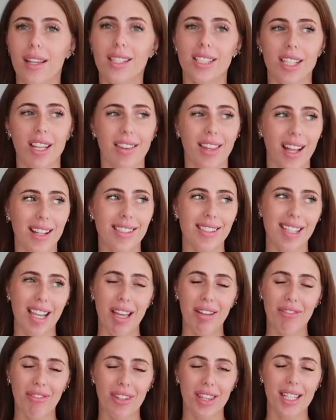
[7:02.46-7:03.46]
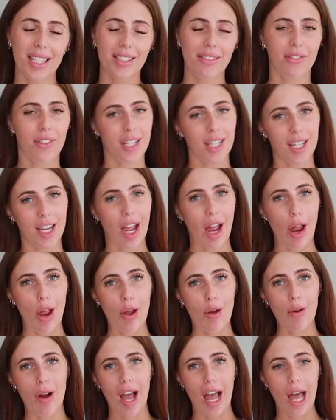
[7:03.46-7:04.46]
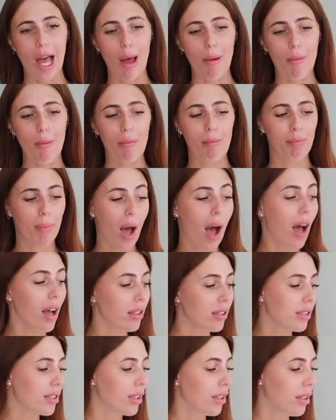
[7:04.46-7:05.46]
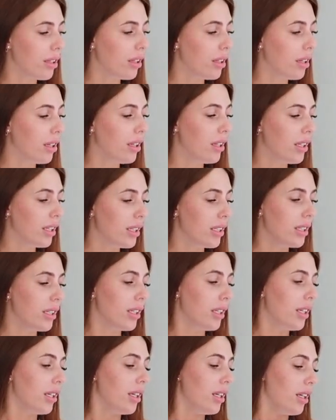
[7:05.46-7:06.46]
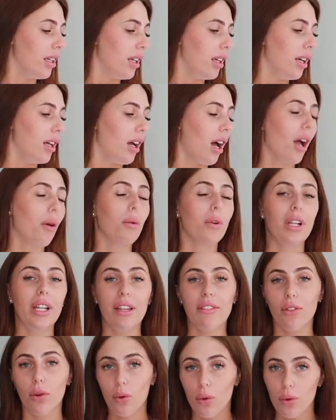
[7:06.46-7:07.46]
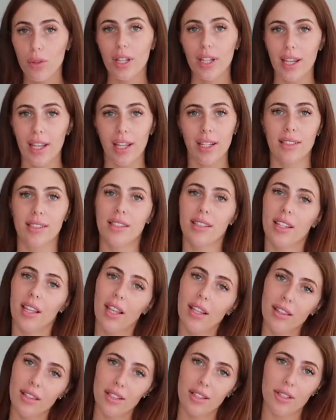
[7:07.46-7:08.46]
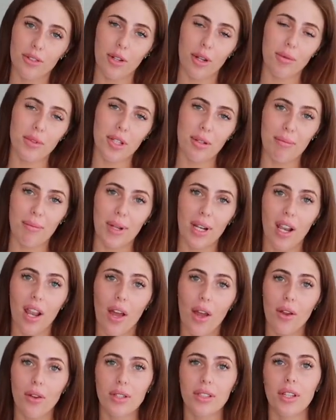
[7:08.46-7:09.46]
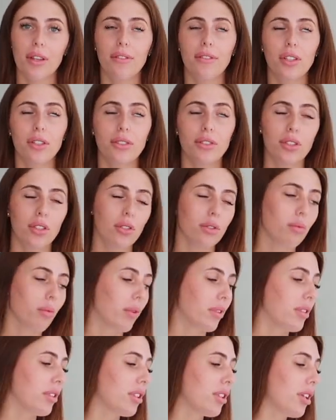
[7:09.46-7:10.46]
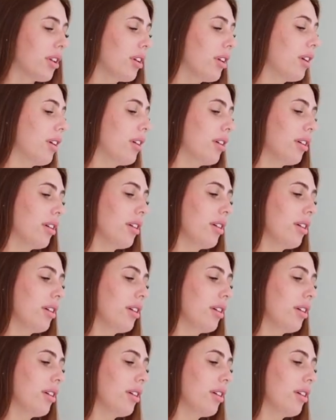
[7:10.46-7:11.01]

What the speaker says: So that's it for this video, but I will leave all the links in the description below. So if you do want to